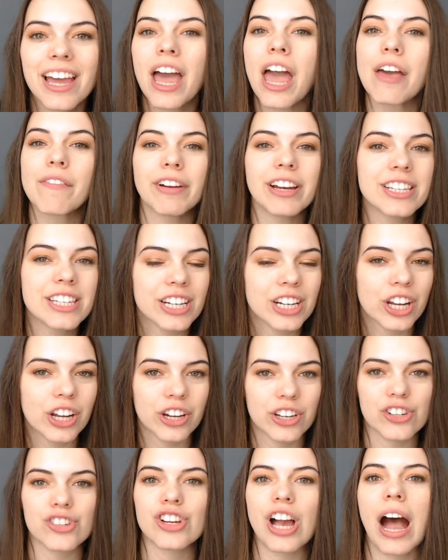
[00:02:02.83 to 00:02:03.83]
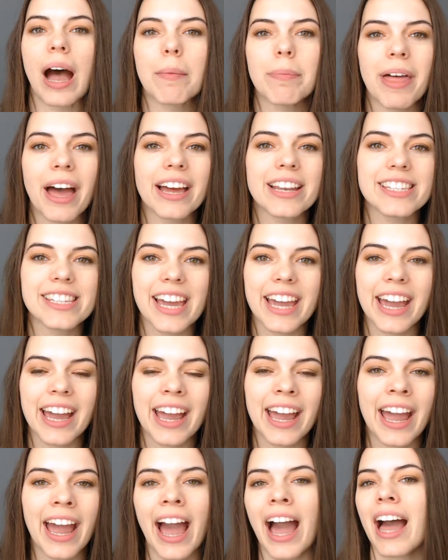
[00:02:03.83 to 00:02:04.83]
If I did a good job that
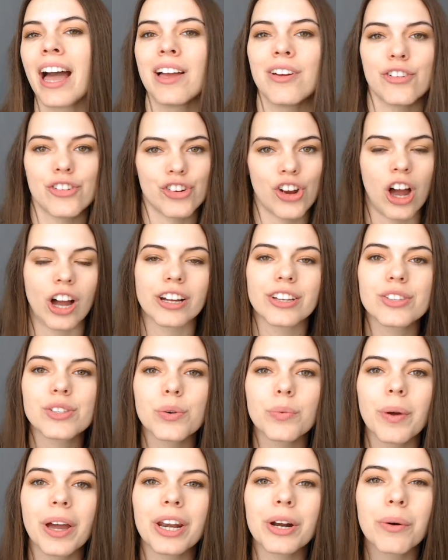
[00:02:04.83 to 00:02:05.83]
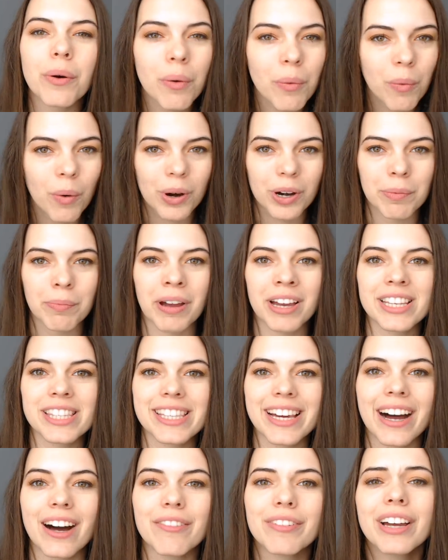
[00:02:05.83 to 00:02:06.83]
day, chocolate's a way to reward
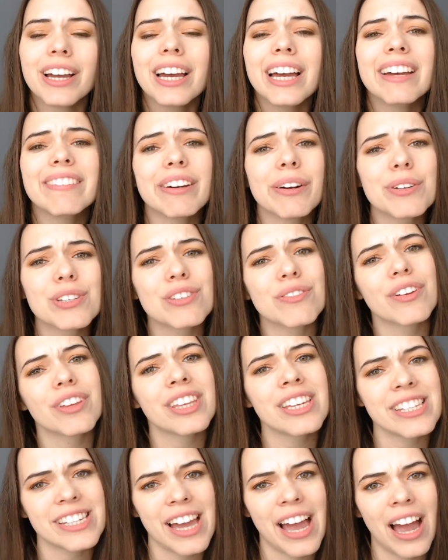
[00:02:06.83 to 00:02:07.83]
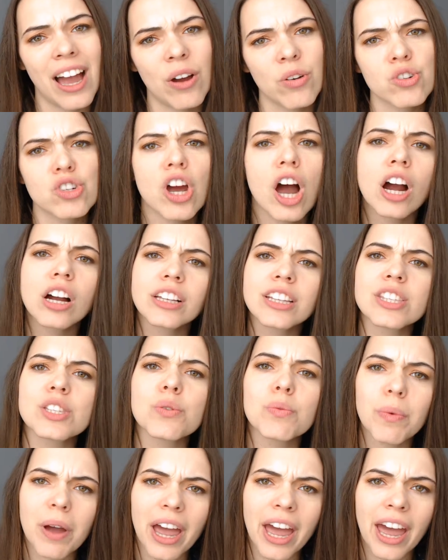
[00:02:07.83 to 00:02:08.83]
myself. If I was feeling down, chocolate's a
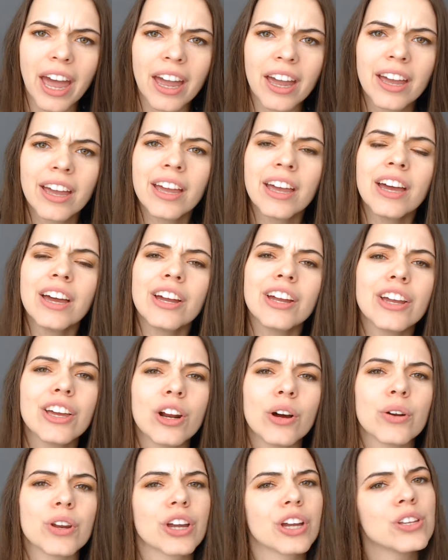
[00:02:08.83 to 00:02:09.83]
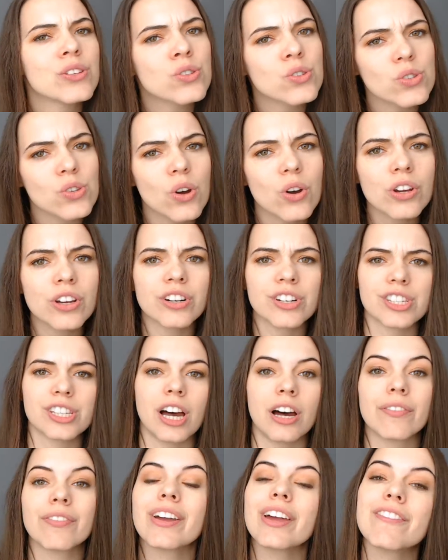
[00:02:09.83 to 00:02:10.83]
way, to console
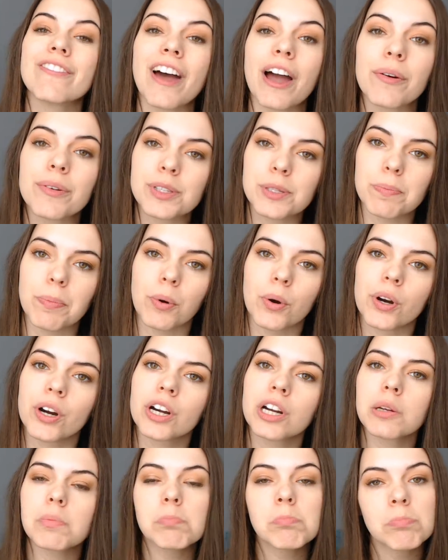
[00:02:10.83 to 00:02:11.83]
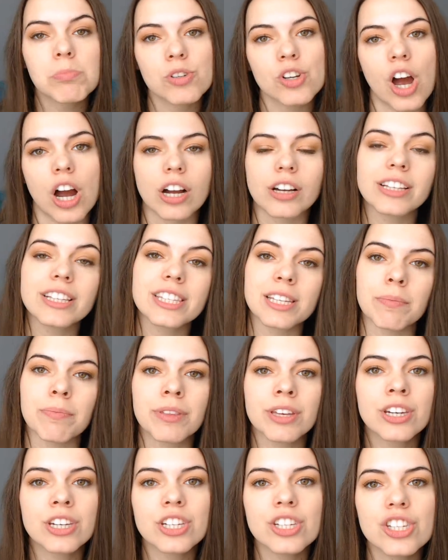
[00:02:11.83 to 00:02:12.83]
yourself. If I was bored, chocolate's
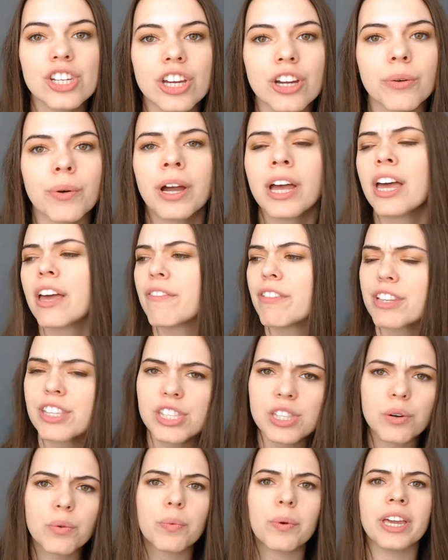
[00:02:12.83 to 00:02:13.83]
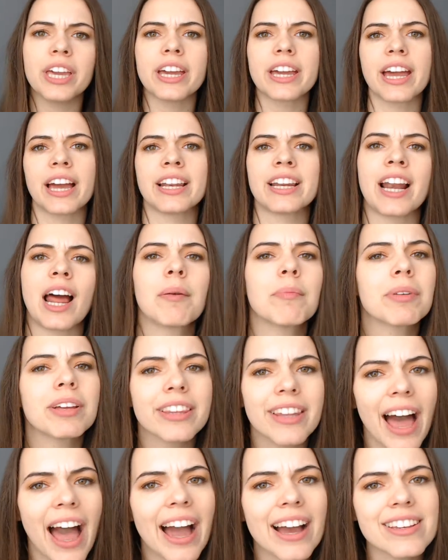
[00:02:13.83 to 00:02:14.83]
something to do. If it's the weekend and I'm
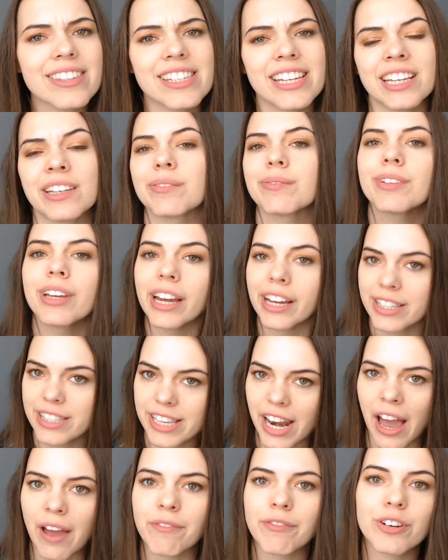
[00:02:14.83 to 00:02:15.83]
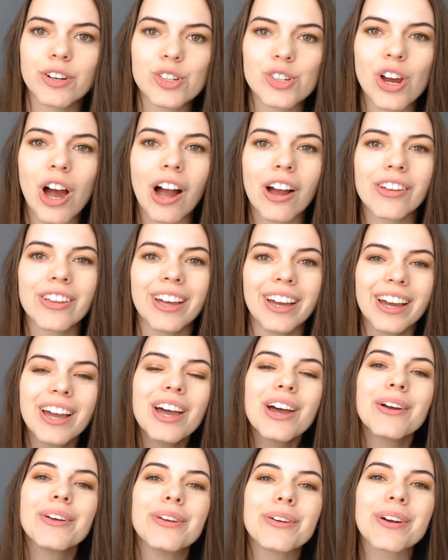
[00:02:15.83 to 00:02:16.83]
relaxing, it's time for chocolate.
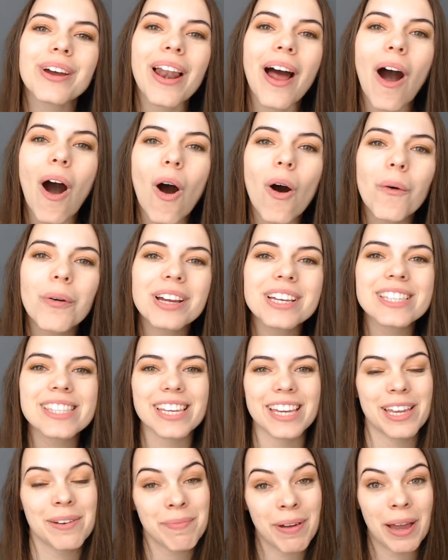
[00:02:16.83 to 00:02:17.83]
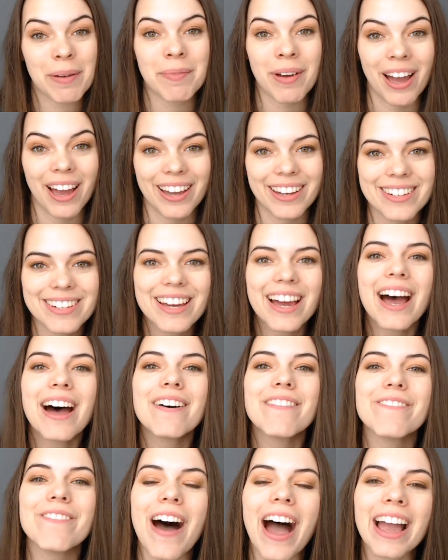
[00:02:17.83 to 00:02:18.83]
You could always, in my mind,
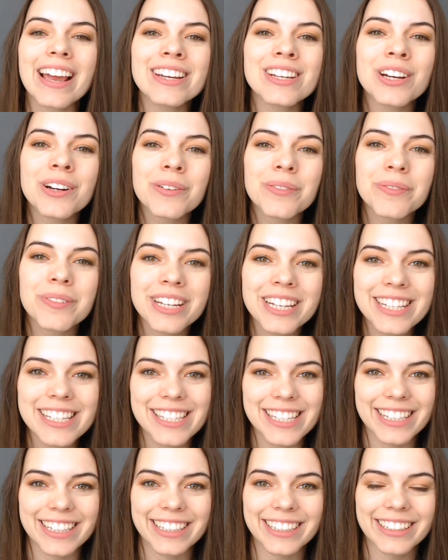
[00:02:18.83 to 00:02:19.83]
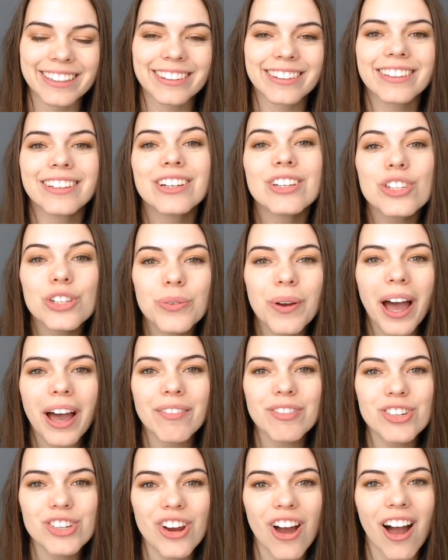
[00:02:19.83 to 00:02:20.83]
find a reason to have
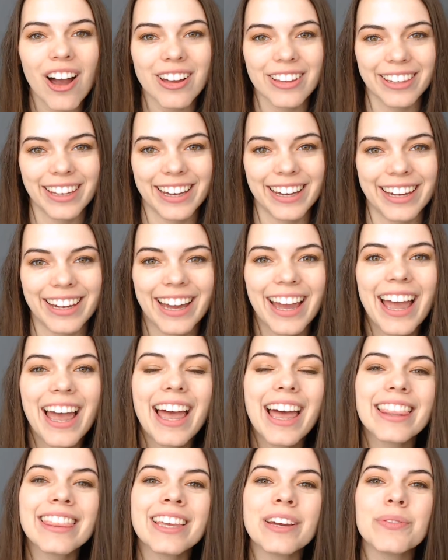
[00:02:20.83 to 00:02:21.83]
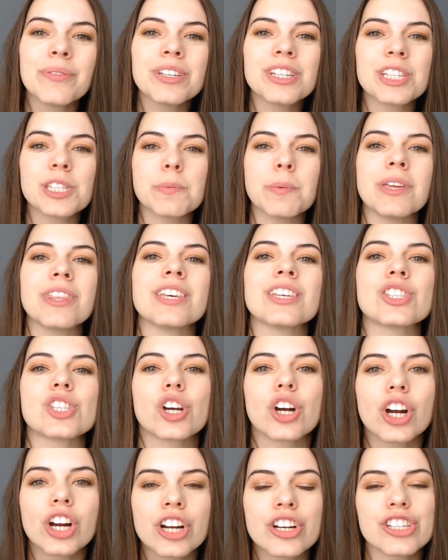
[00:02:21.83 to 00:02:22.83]
chocolate. And there would just be this
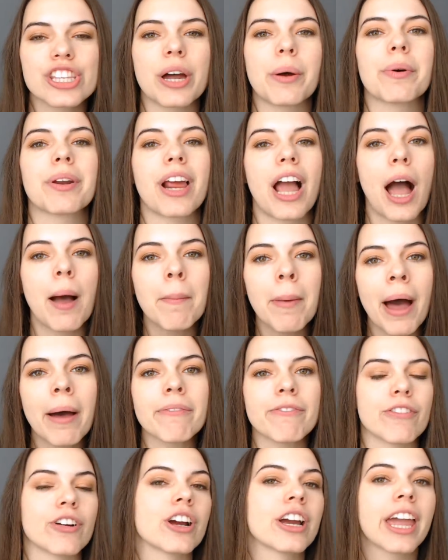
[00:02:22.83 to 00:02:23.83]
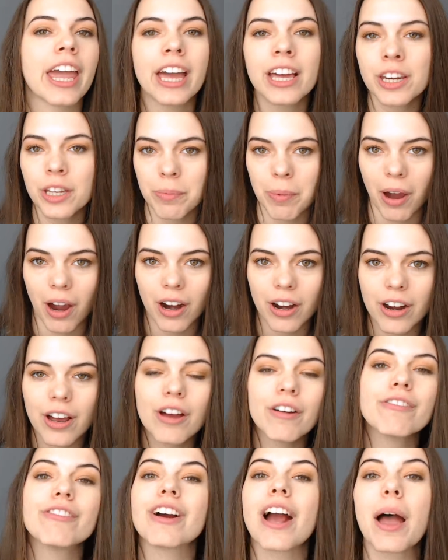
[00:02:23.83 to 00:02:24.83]
urge that would come up for a candy bar,
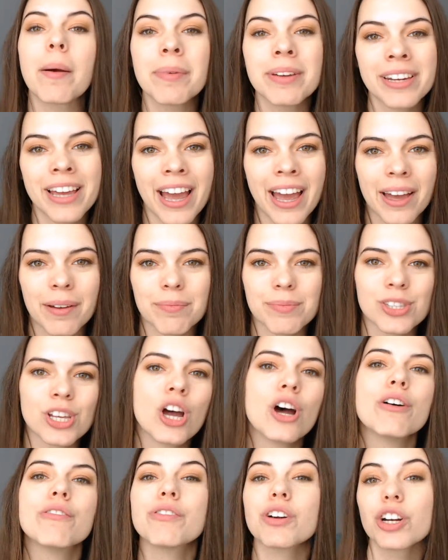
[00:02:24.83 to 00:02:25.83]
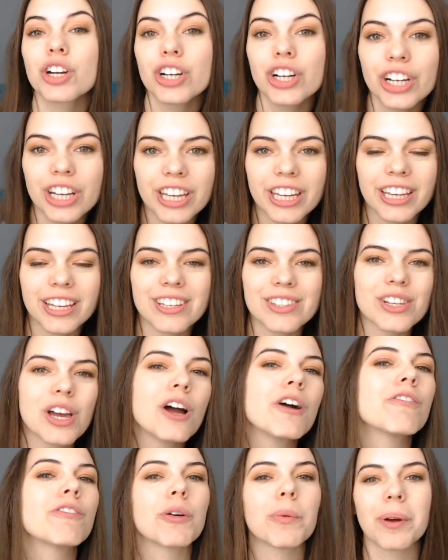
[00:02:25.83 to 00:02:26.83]
for M&Ms, for cookies,
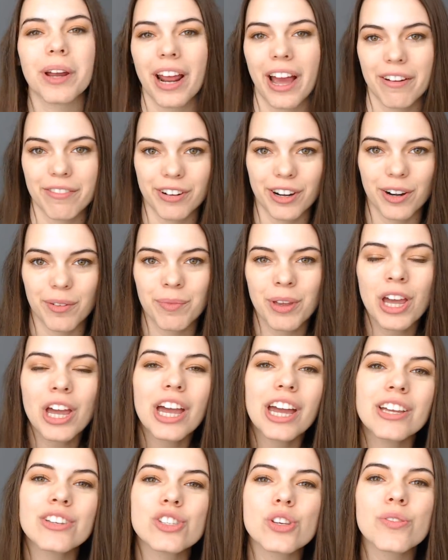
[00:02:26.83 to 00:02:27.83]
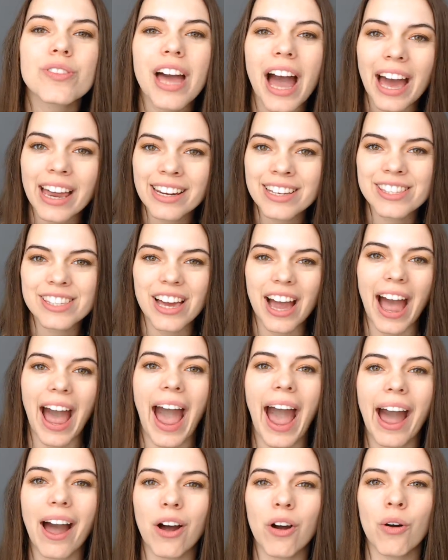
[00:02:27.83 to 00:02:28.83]
for whatever. And so that is
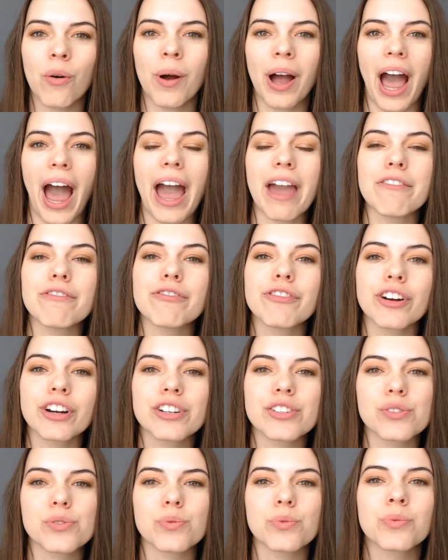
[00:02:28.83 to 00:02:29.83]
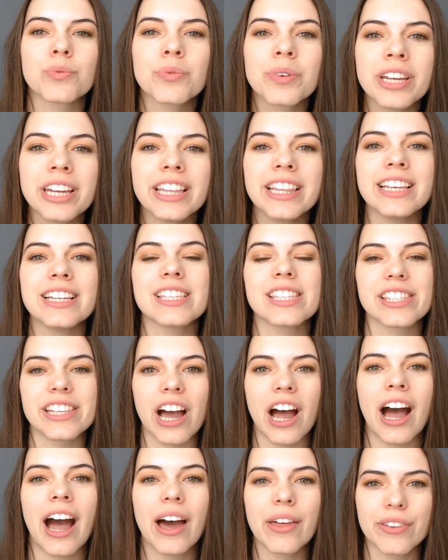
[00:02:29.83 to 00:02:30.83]
how I first really
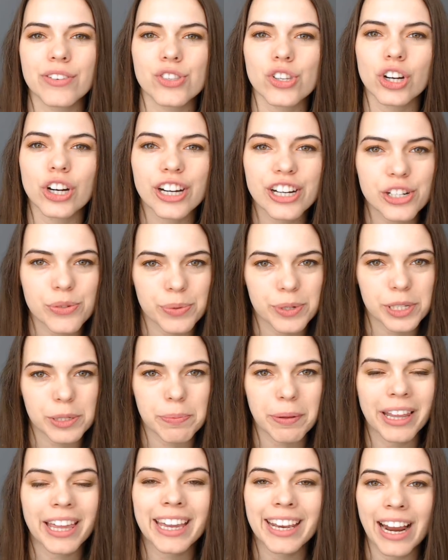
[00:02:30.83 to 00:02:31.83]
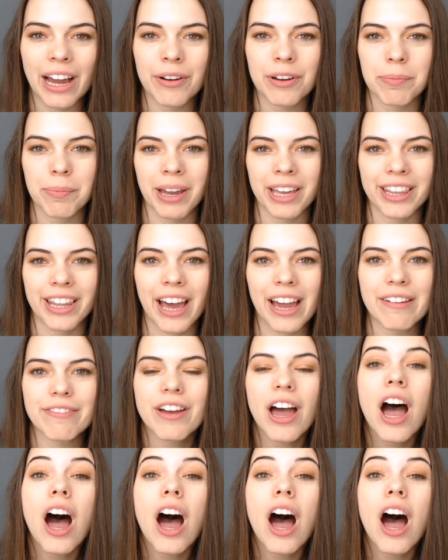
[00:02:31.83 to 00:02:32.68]
saw how this urge was playing out in my life.